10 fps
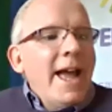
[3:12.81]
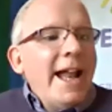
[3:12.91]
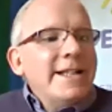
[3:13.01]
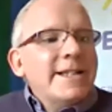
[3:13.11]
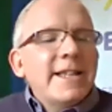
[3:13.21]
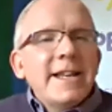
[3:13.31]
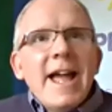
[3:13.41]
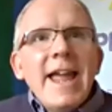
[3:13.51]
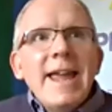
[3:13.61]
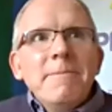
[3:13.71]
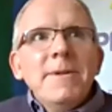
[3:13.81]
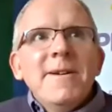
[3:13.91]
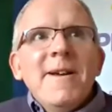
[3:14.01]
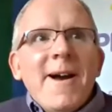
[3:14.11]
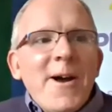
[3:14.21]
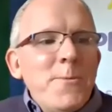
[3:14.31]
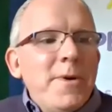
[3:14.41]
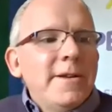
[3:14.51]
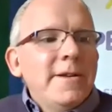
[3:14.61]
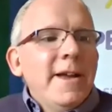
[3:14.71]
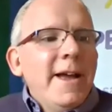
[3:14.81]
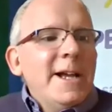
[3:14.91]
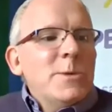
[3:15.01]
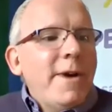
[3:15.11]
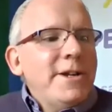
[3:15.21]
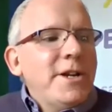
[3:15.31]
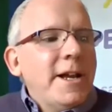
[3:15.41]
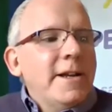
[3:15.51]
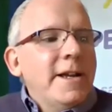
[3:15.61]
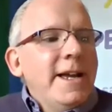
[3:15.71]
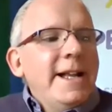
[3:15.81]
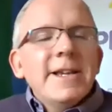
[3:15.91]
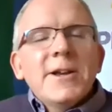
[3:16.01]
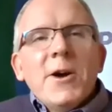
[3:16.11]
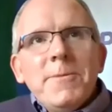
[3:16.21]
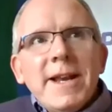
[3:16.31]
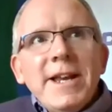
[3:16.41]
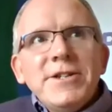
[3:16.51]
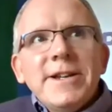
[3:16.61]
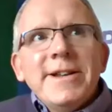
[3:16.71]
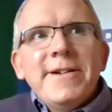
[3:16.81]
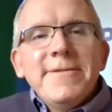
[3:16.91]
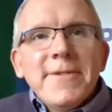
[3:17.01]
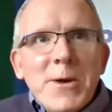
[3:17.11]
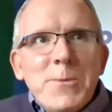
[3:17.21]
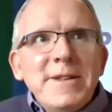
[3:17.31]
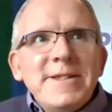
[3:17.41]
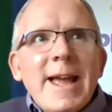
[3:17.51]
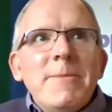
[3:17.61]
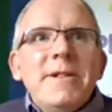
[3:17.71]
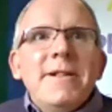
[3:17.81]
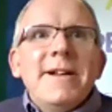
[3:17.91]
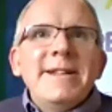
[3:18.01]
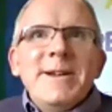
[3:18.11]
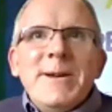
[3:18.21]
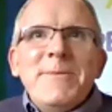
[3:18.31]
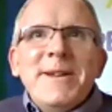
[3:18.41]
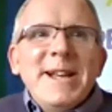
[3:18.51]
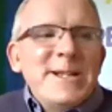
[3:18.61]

Hence the name Open Expression. It's a combination of Open Table and Urban